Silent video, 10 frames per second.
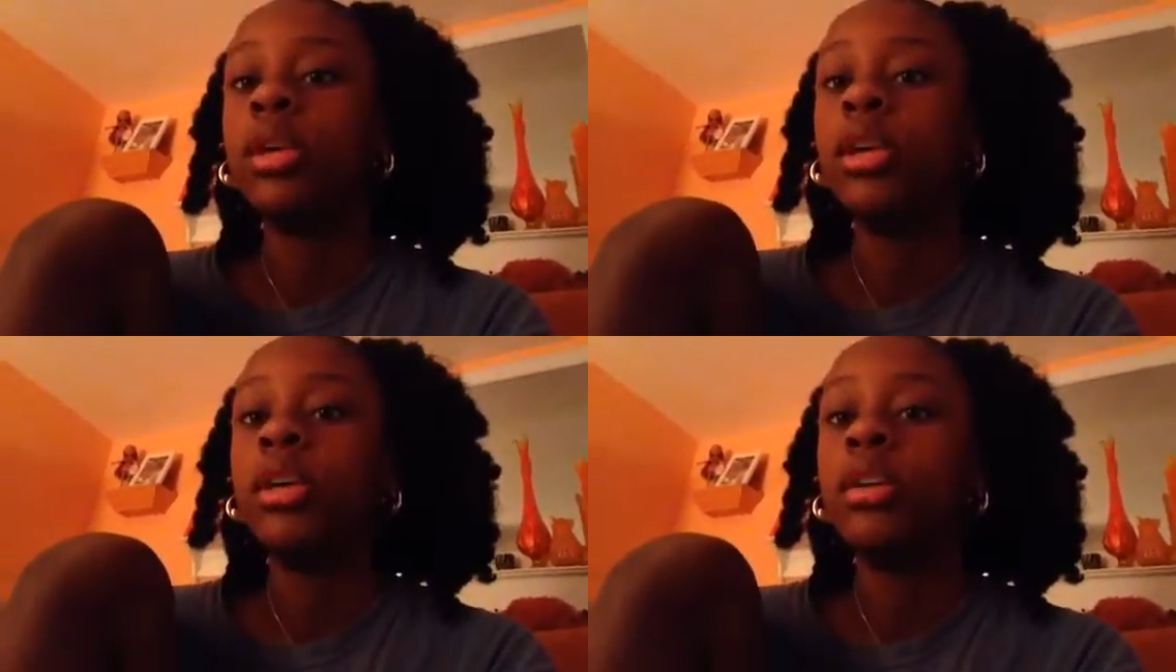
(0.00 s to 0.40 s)

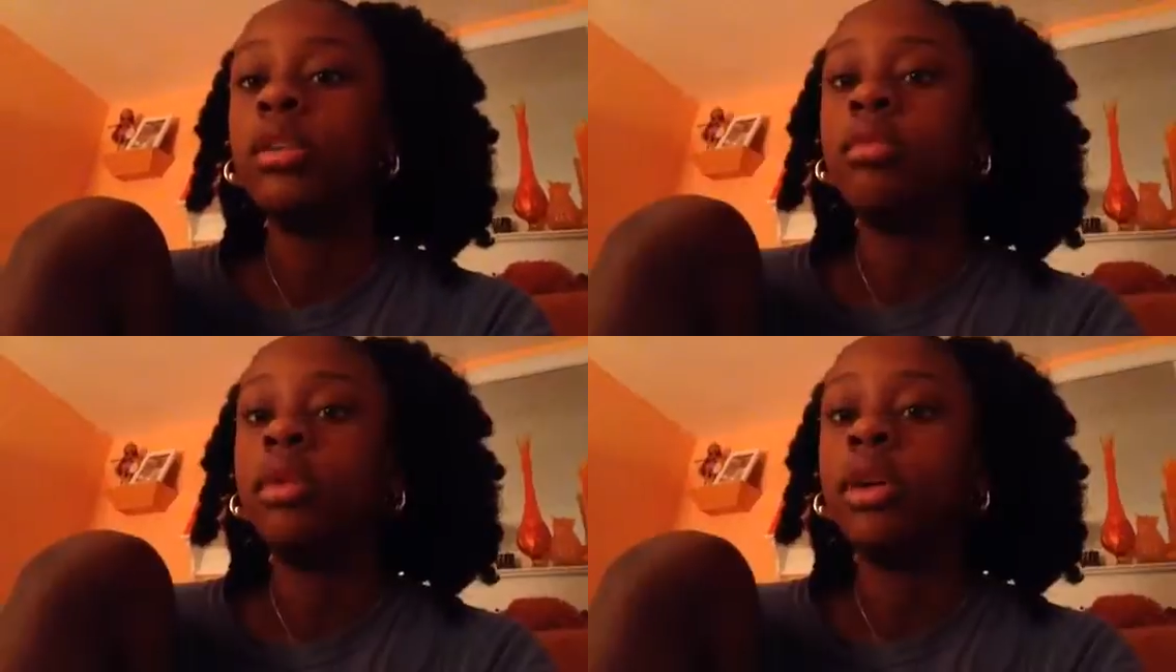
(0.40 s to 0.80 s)

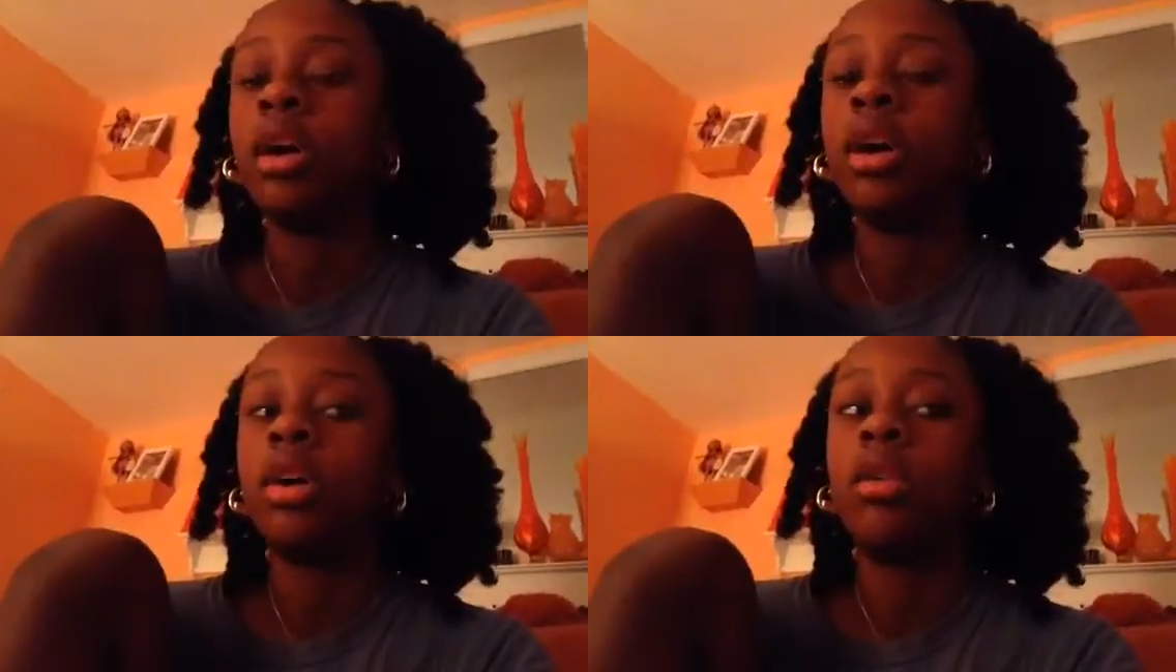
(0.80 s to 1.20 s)
And we
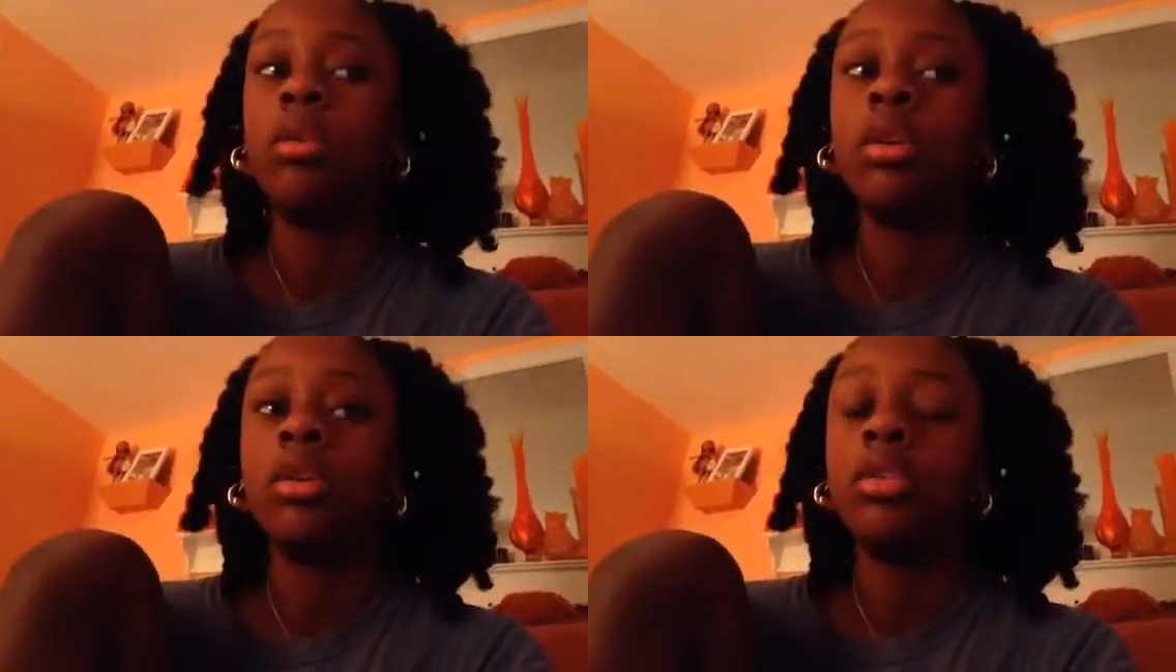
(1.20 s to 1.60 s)
are
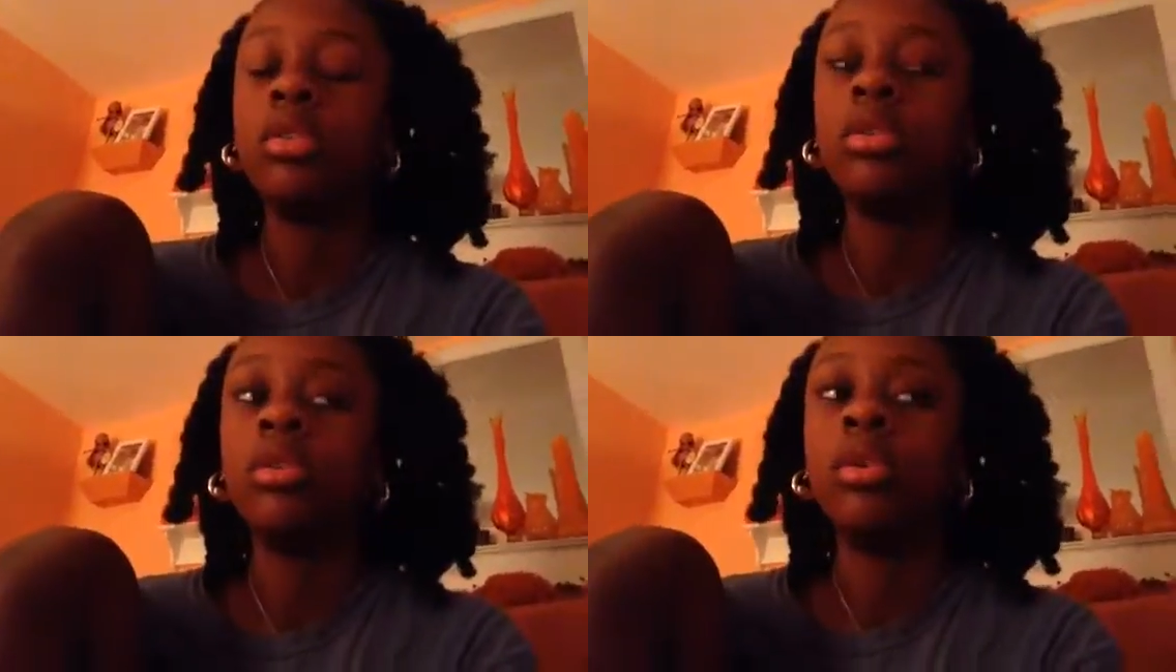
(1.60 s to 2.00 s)
going
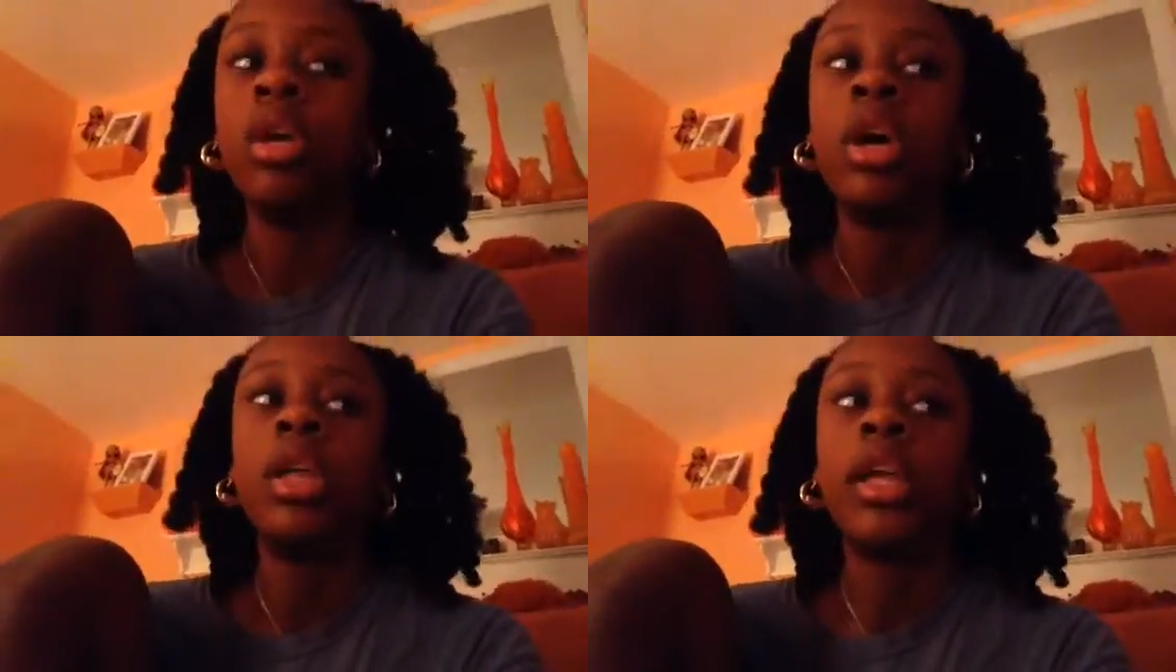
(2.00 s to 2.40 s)
to,
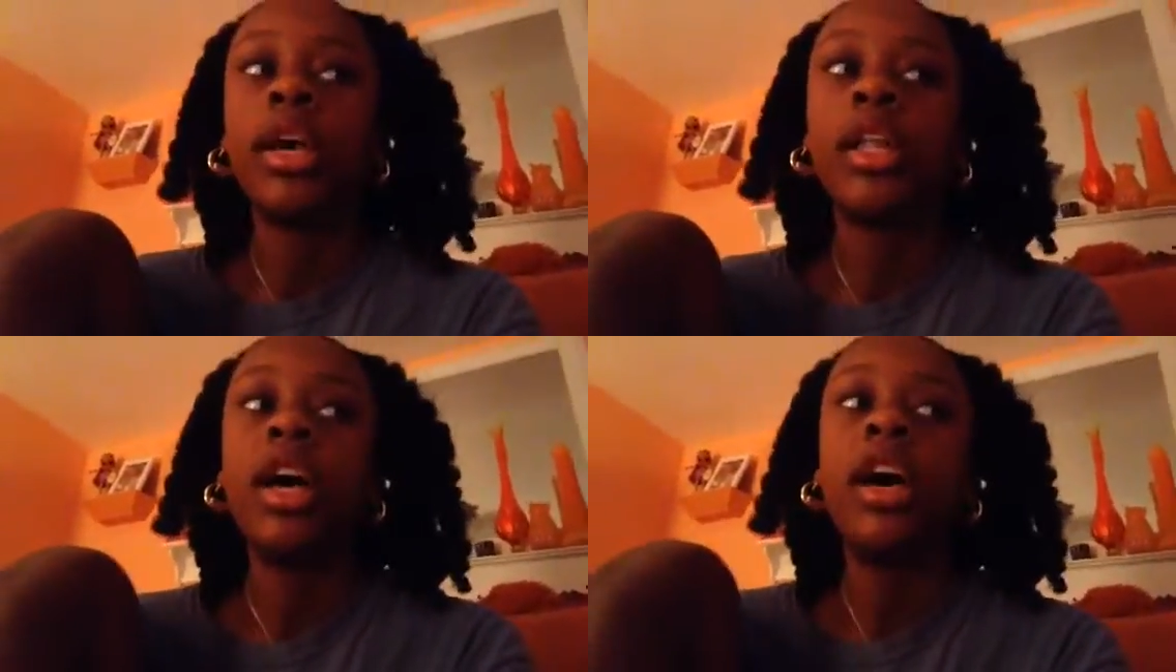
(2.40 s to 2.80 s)
like,
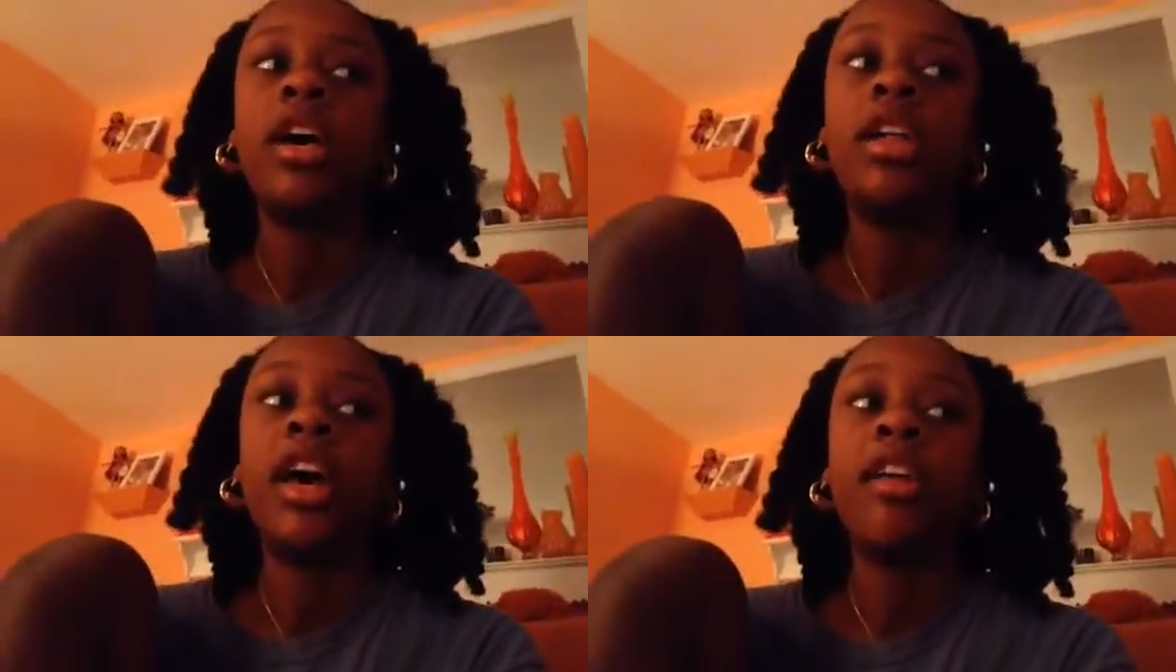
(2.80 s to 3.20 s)
a lot
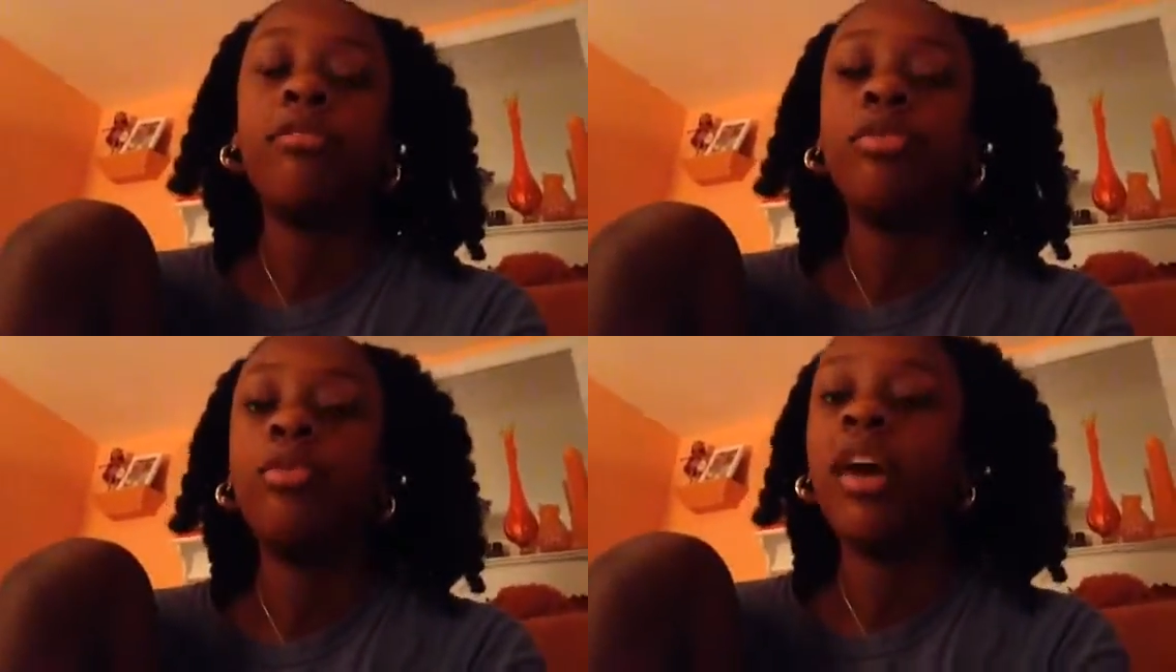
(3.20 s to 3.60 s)
of,
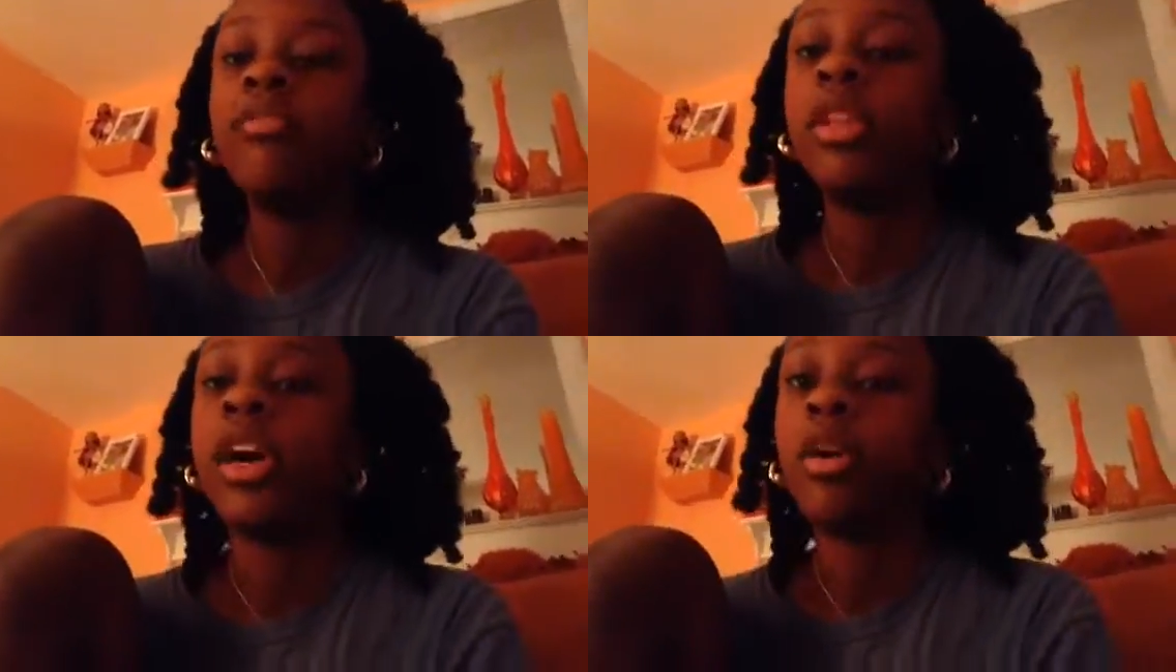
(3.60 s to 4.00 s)
you have
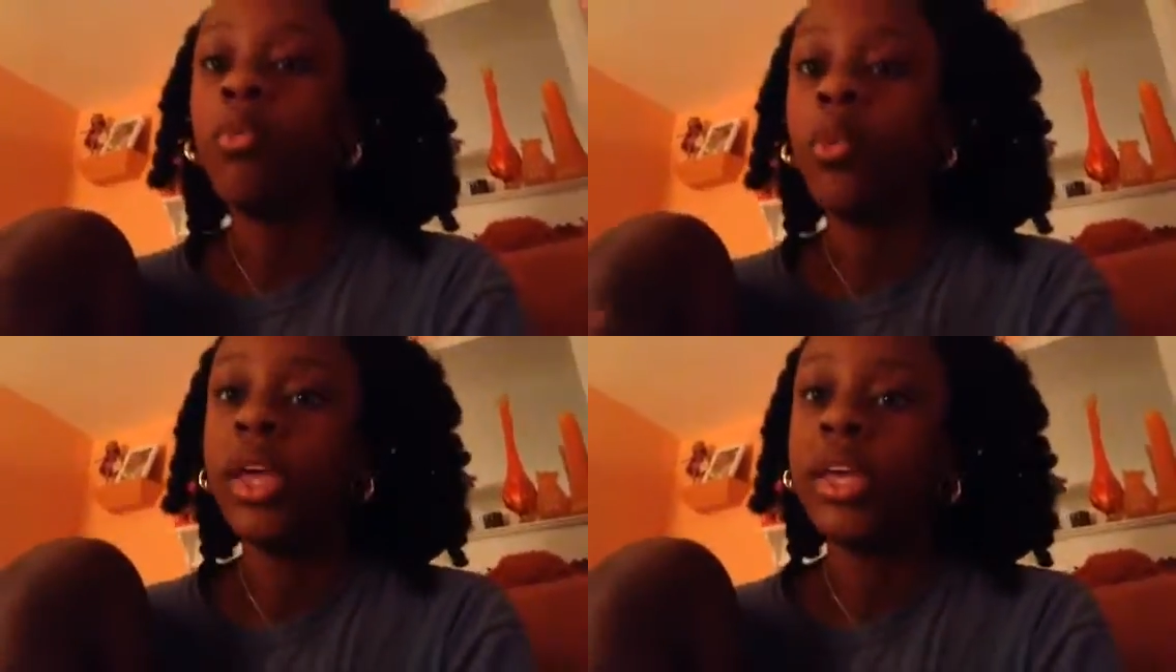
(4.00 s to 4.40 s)
to, like,
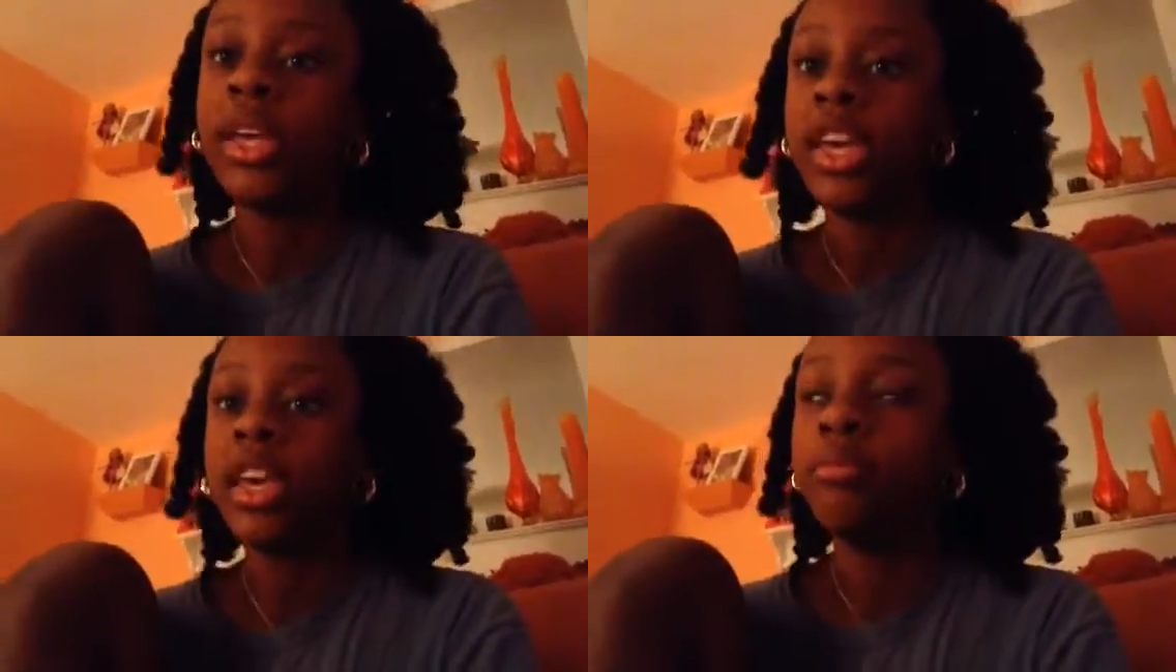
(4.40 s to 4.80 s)
win
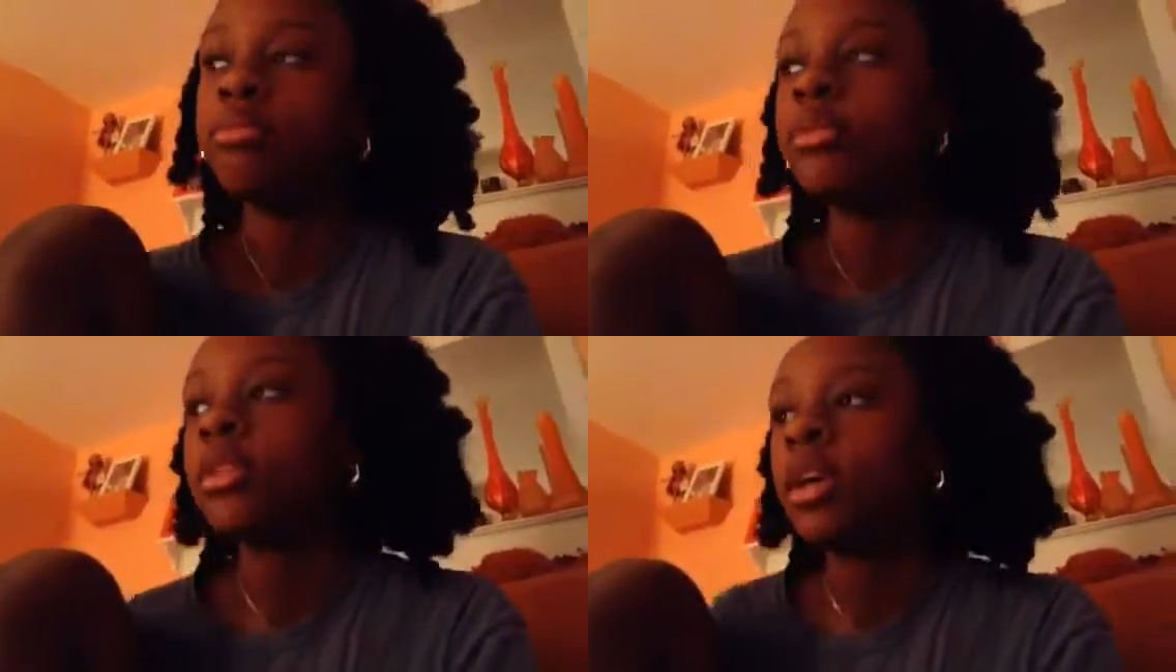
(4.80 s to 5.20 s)

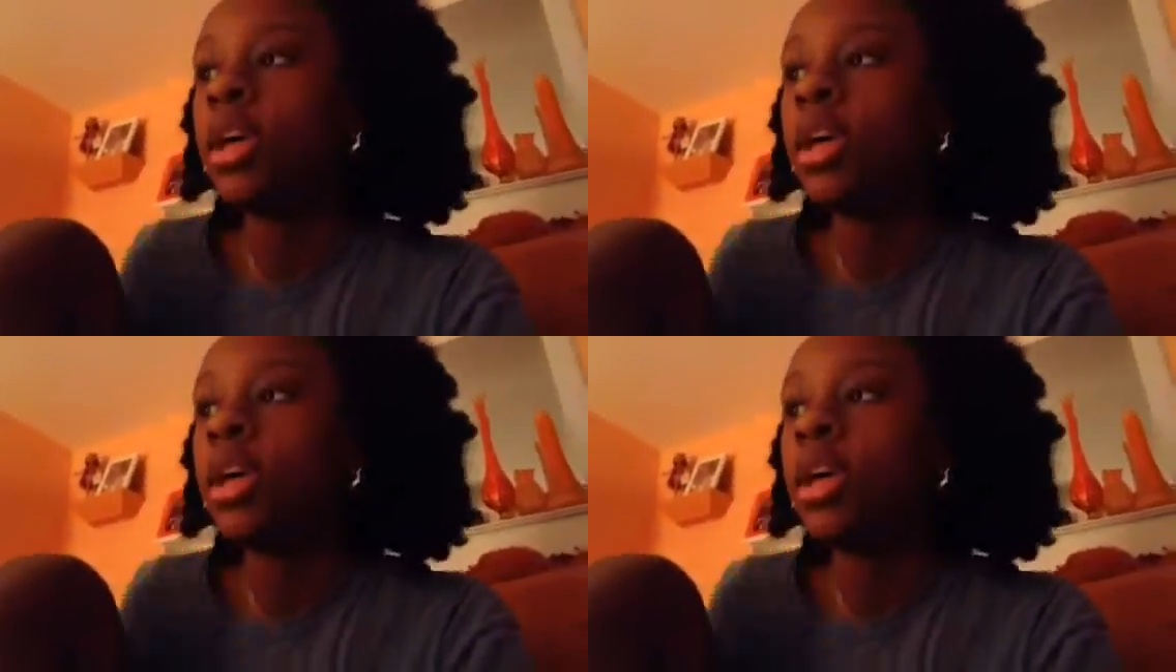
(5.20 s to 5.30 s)
games.